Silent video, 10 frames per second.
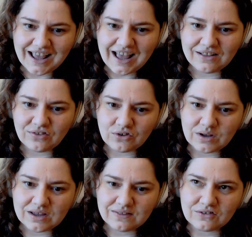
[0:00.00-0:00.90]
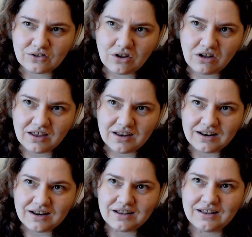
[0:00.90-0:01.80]
And so it's not
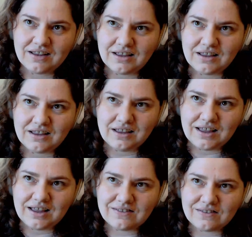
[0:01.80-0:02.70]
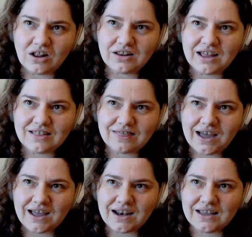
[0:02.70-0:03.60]
like
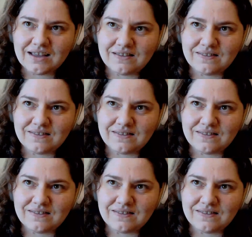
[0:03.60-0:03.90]
that is